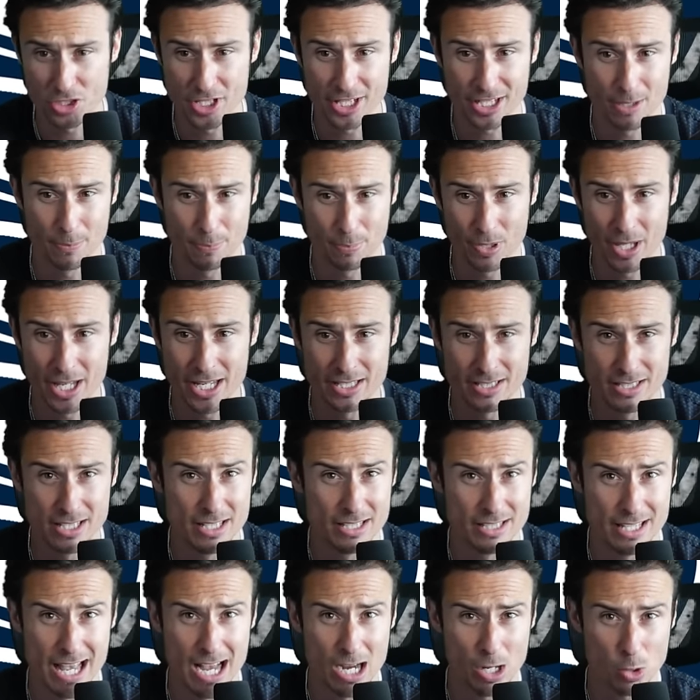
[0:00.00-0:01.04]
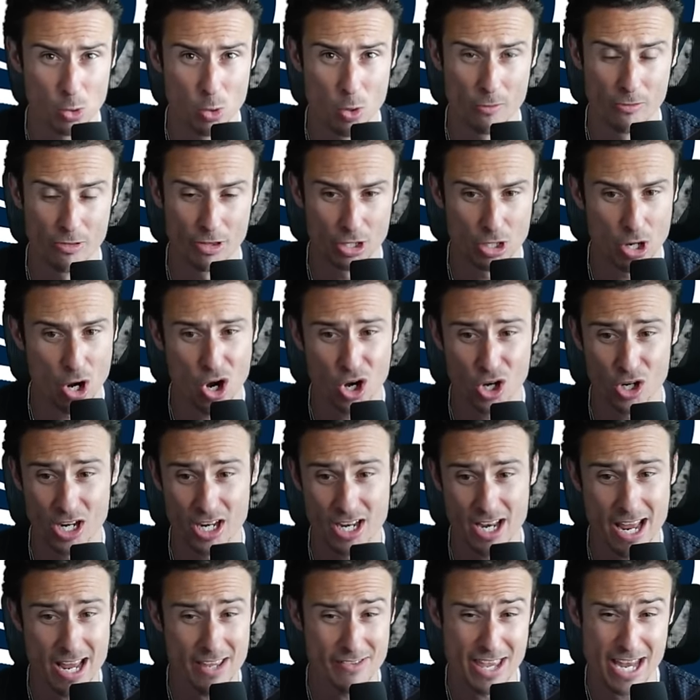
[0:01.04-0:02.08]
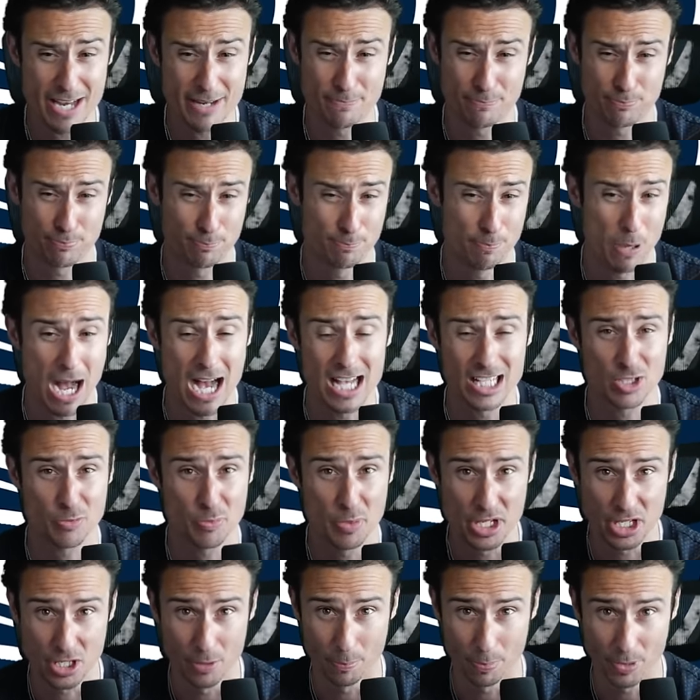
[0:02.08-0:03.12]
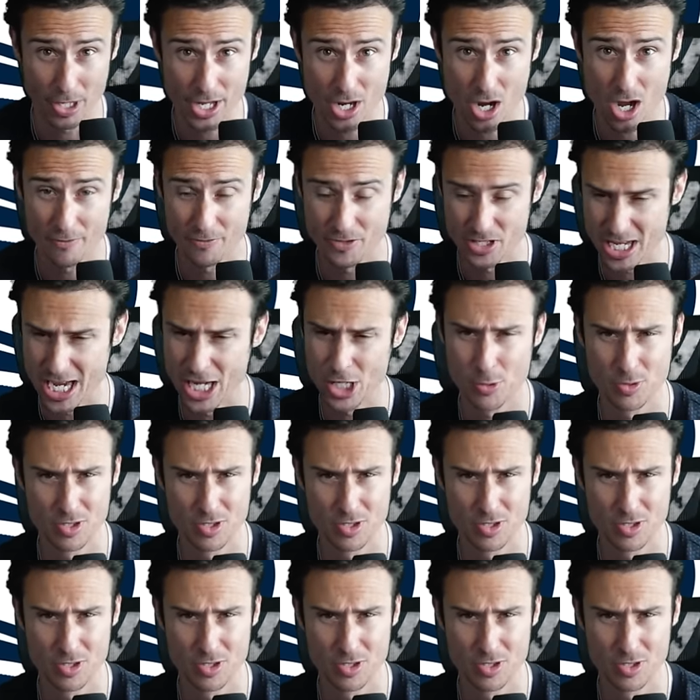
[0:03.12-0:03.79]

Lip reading: they could play D-tackle over the guard, and they possibly could play off the edge.